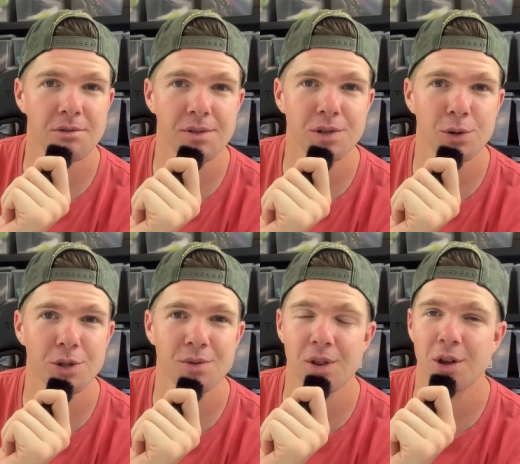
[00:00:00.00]
thrift
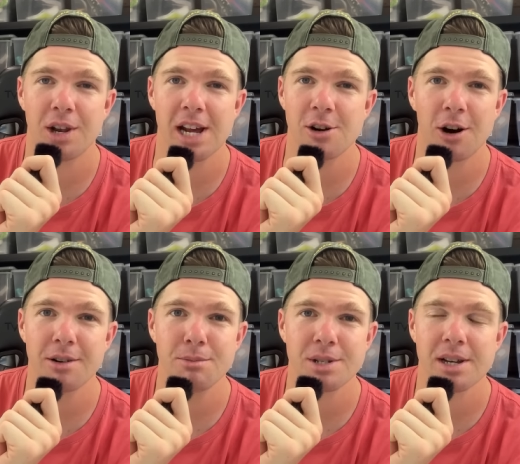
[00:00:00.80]
stores for thirteen
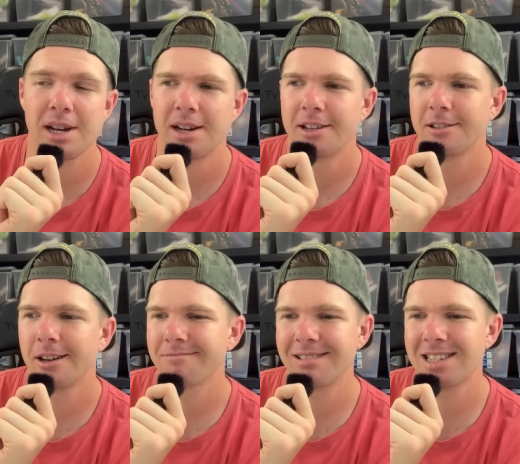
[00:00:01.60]
items.
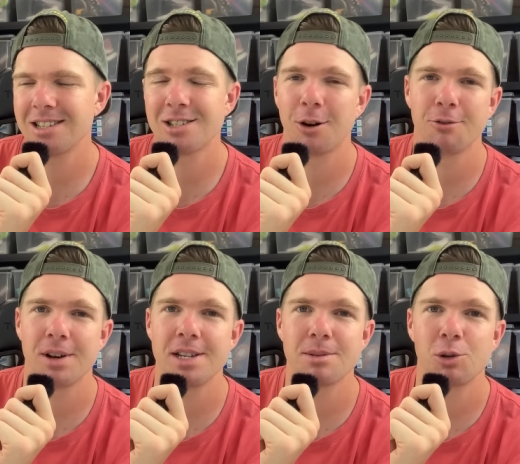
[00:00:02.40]
Like, it's just not
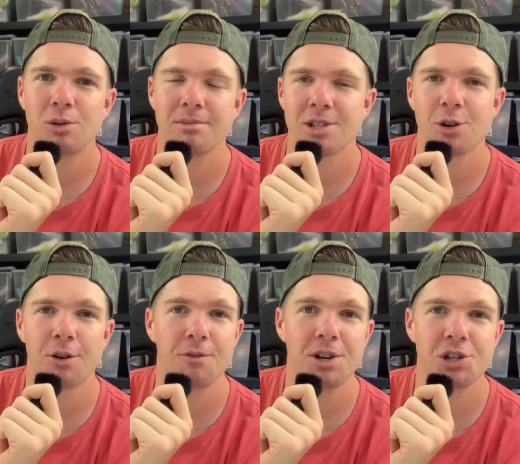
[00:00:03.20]
feasible. It's not
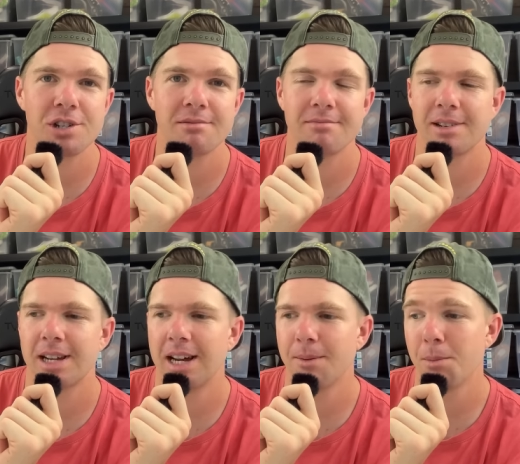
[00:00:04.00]
efficient.
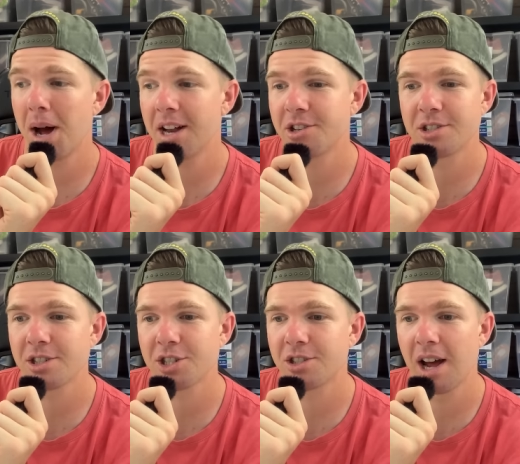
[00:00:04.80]
Um, the
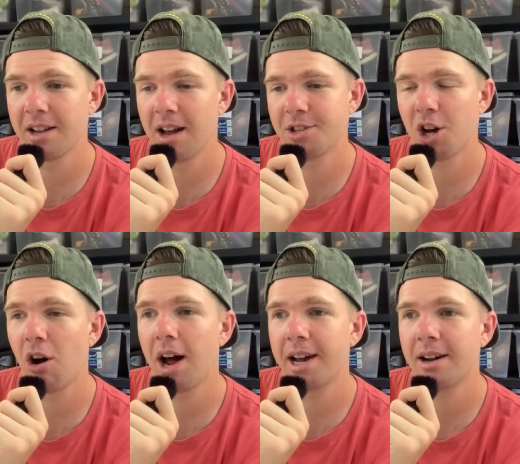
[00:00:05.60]
margins are, are
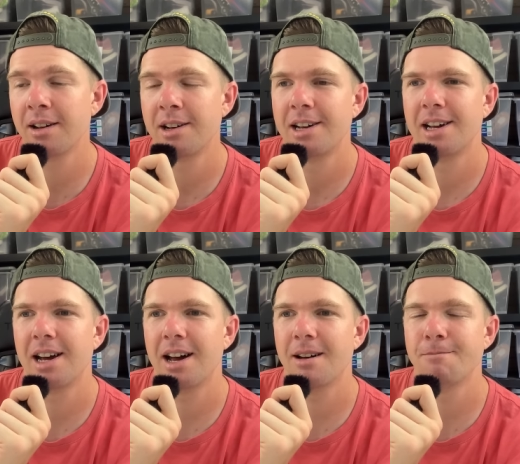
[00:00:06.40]
tighter.
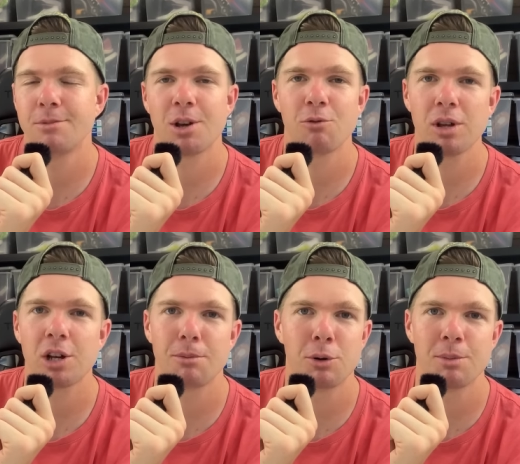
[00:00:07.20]
Um, so I've really
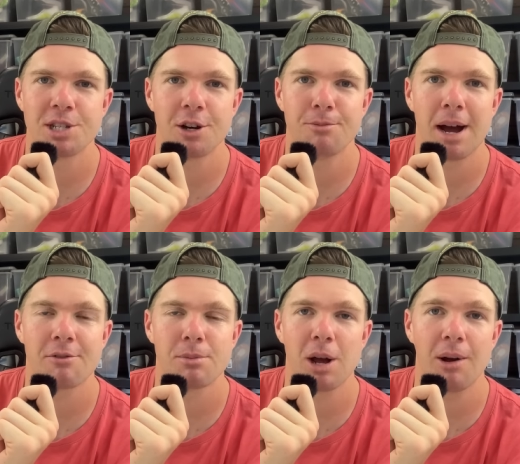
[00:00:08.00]
got to pull myself back
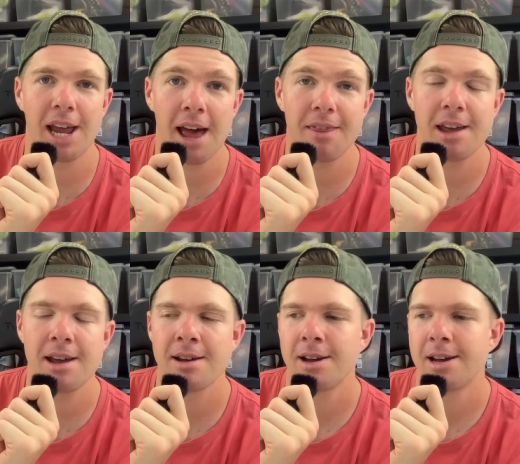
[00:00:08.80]
from going out there.